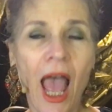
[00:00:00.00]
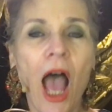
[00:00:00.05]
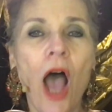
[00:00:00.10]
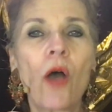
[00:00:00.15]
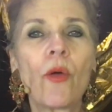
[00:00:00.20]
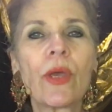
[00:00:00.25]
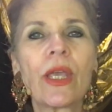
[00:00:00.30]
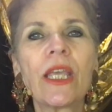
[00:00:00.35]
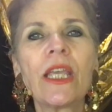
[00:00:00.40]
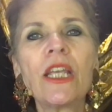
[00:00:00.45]

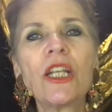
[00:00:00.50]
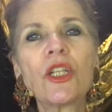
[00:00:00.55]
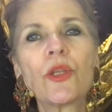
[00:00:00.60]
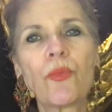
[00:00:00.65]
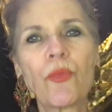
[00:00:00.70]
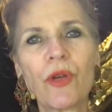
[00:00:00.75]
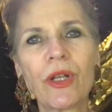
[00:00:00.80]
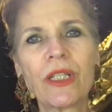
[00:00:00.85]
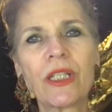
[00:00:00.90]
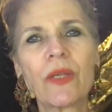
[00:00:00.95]
how
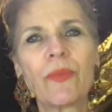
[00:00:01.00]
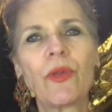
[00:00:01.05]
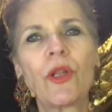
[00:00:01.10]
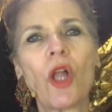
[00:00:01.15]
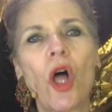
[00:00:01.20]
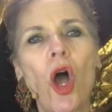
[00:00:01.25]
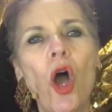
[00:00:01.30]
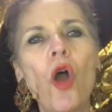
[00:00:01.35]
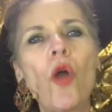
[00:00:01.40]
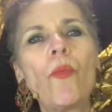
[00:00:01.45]
each
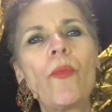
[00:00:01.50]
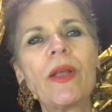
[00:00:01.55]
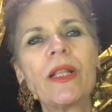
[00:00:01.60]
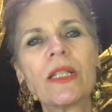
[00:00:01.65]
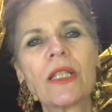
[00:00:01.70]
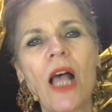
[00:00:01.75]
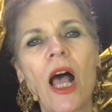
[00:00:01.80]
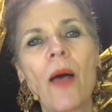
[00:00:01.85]
principle opens